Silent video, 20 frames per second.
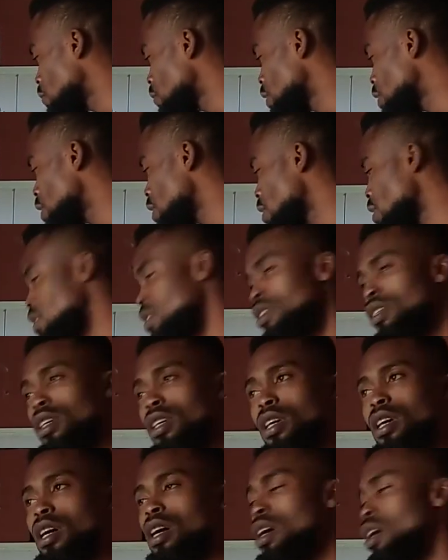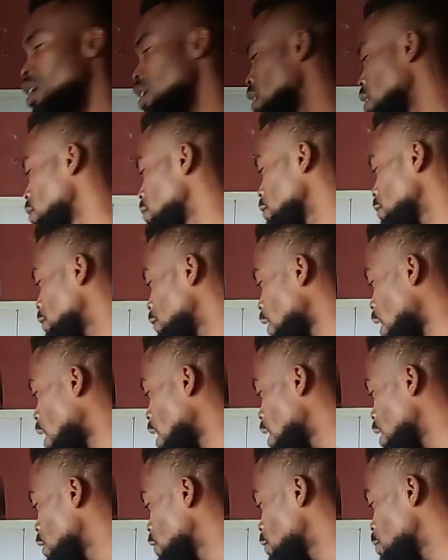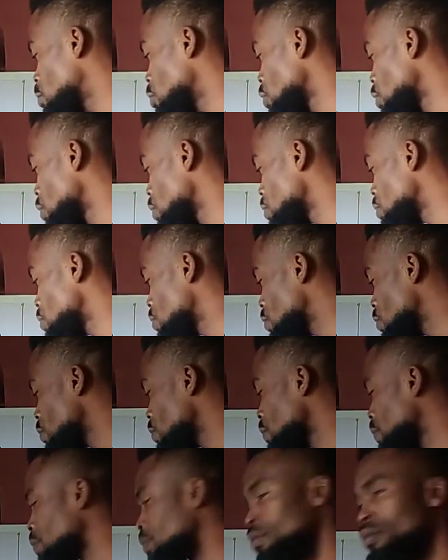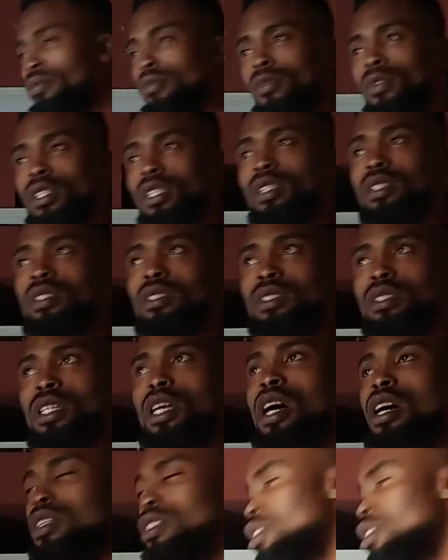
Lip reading: which is 5 plus 2. Now,